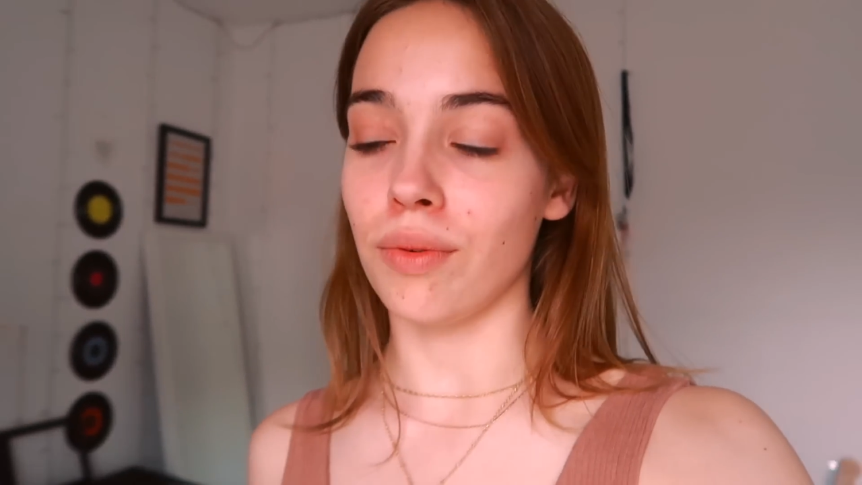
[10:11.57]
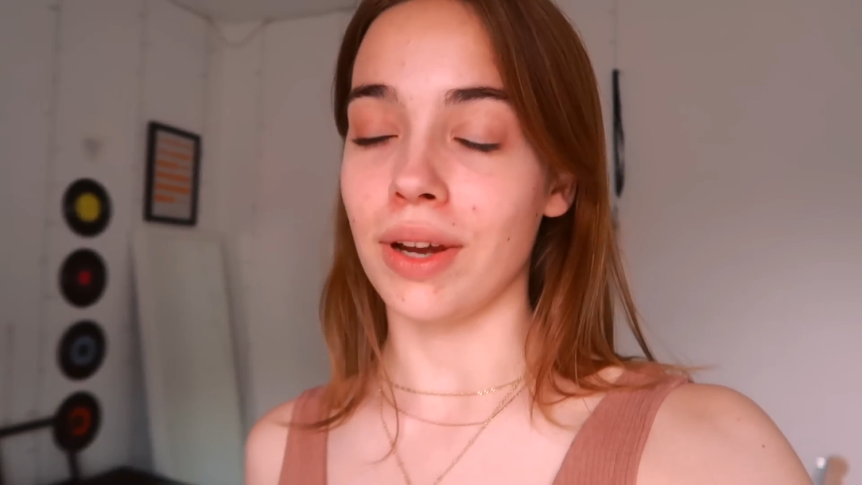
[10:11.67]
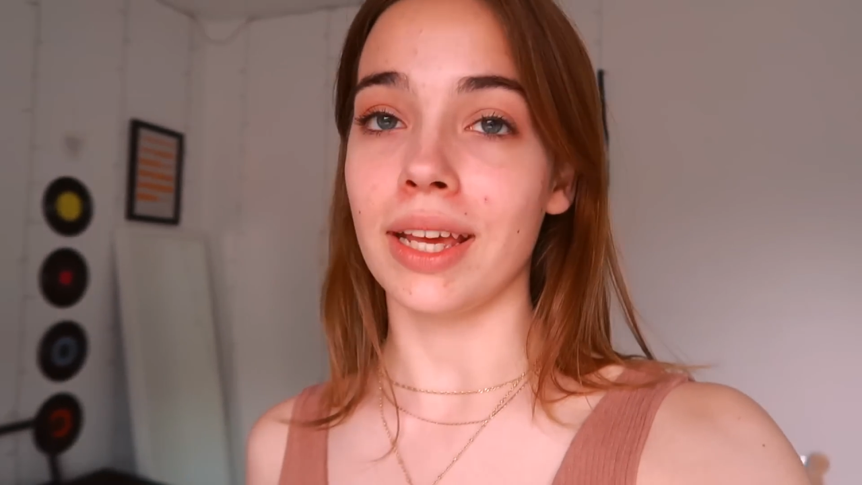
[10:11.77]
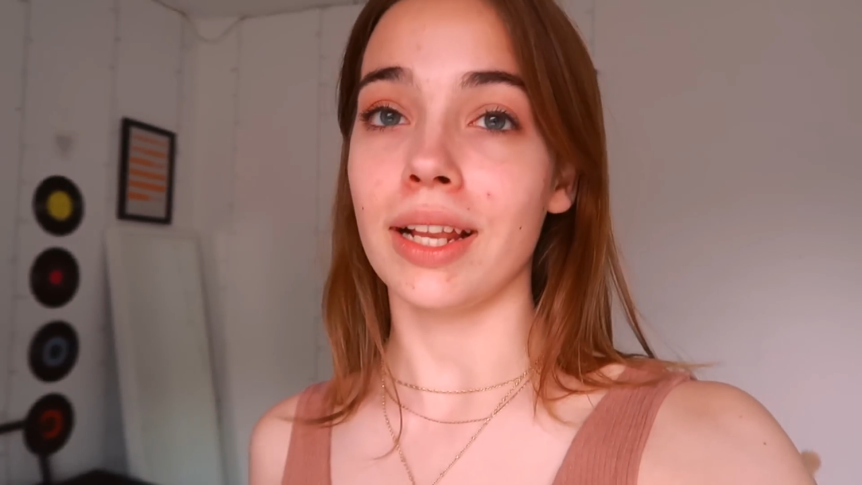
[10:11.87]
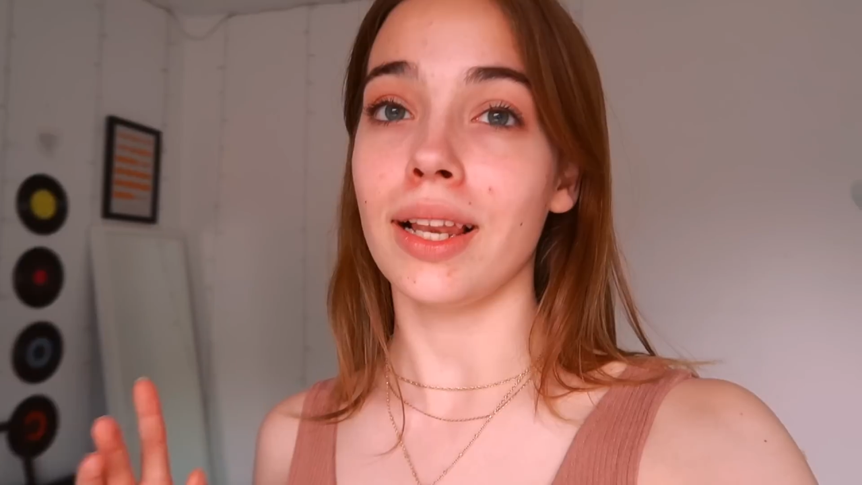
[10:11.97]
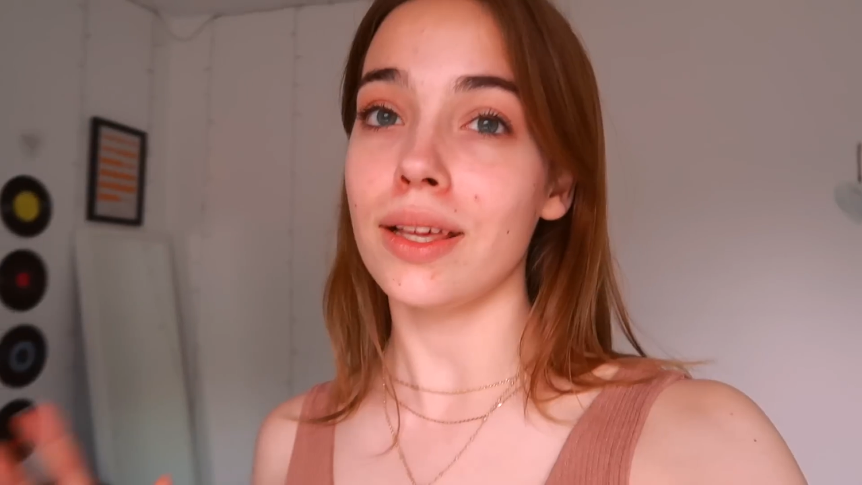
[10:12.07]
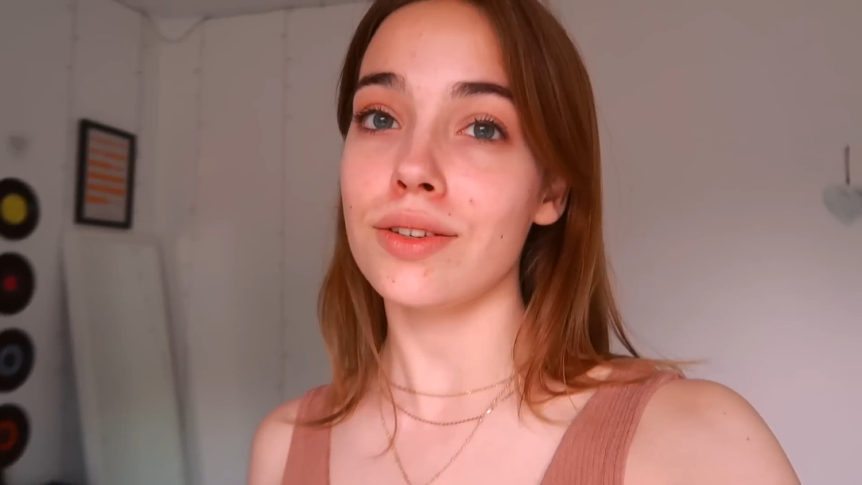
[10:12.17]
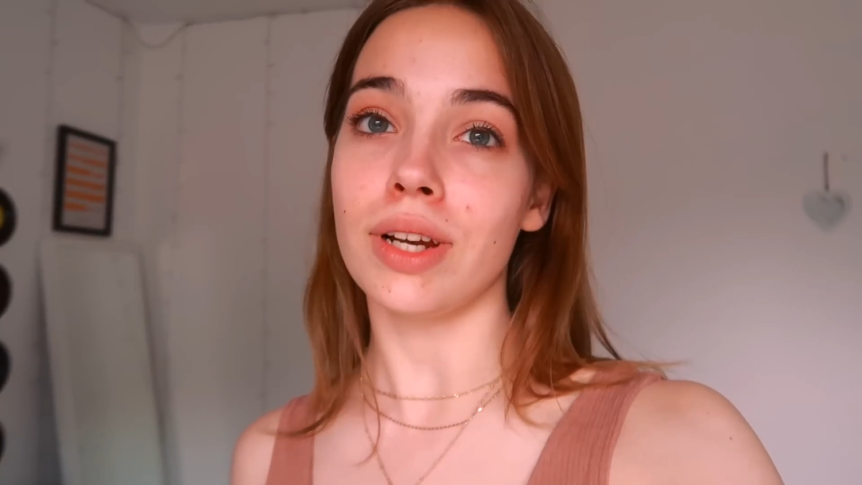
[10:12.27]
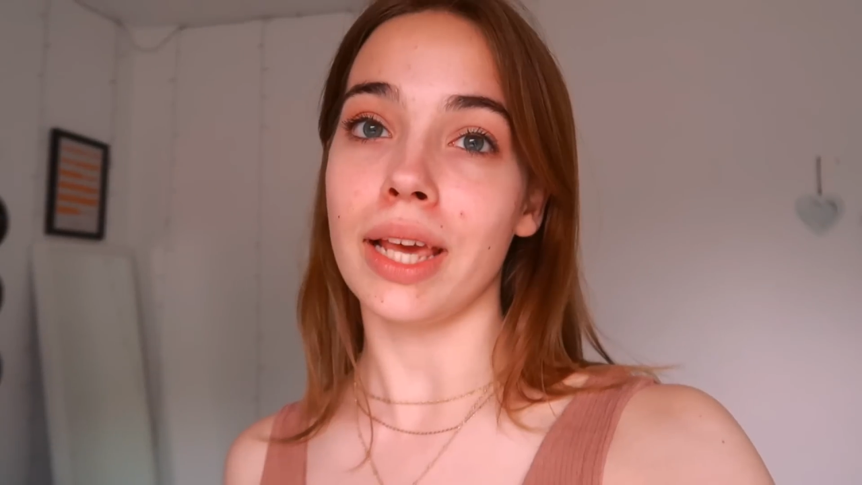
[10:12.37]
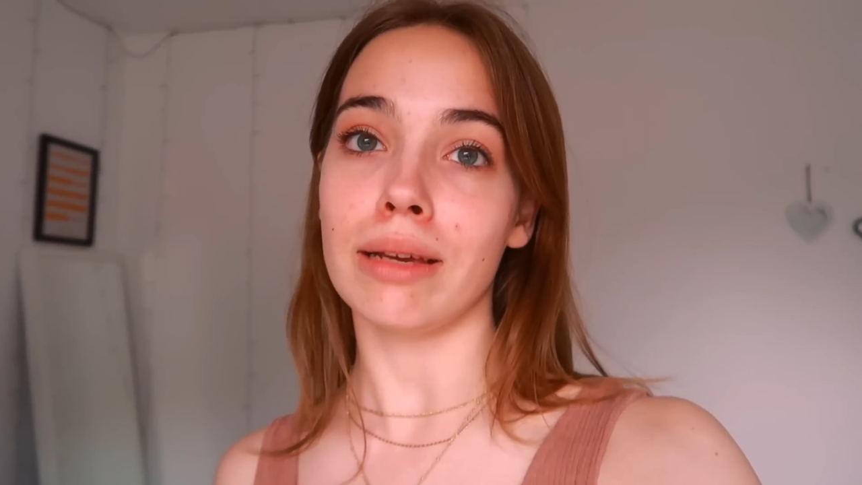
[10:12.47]
3
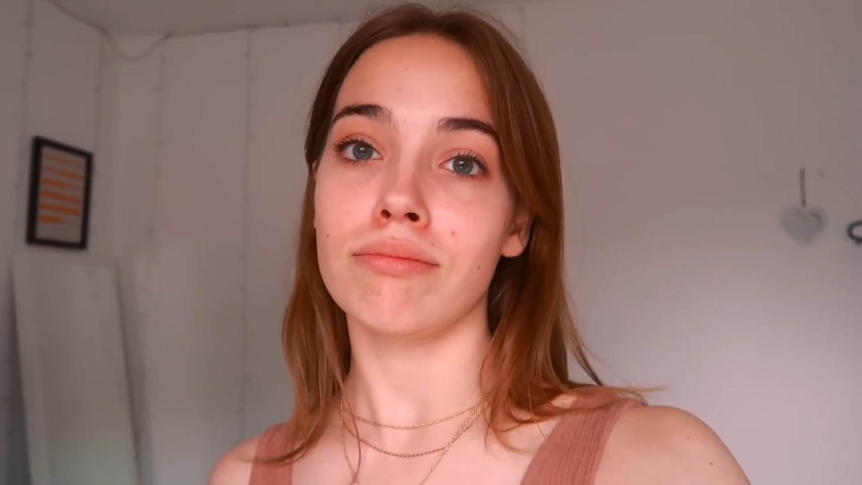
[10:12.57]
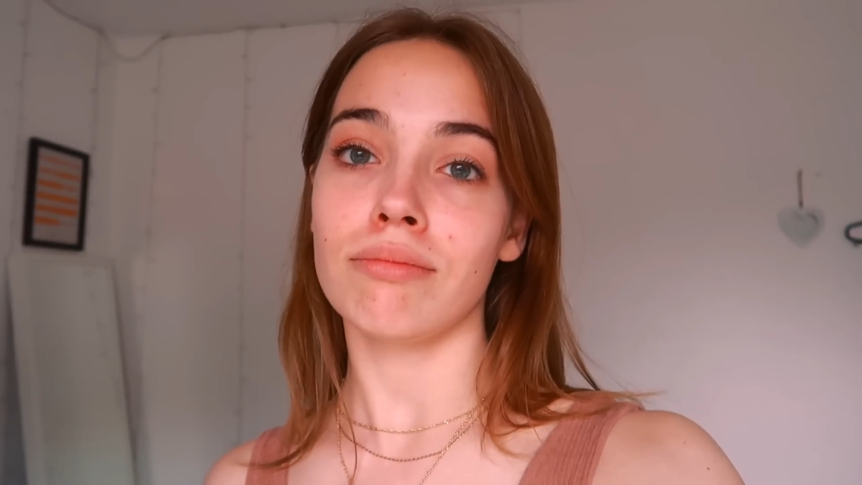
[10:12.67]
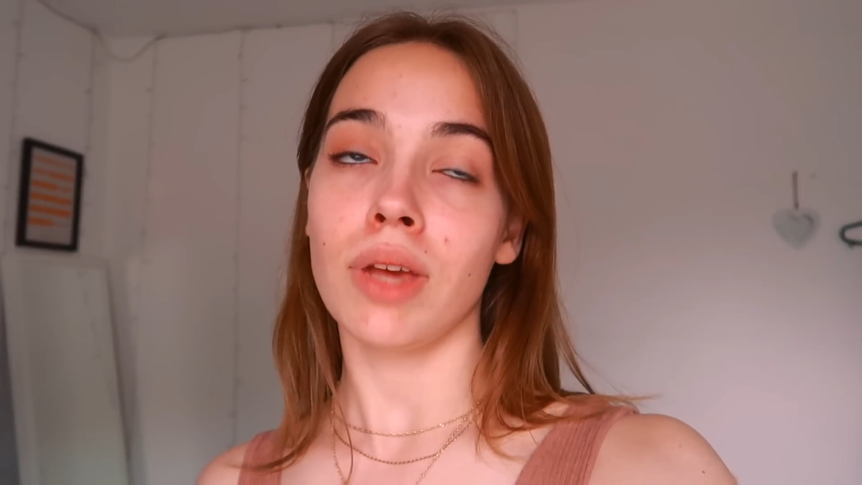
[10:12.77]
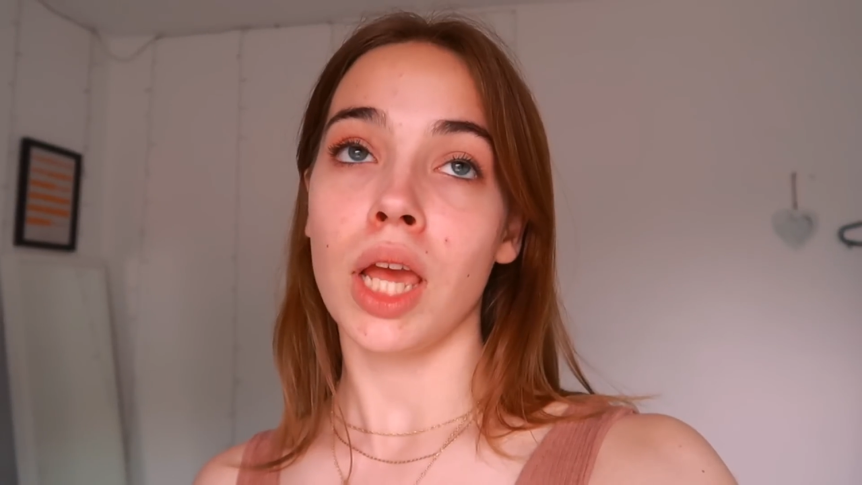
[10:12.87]
literally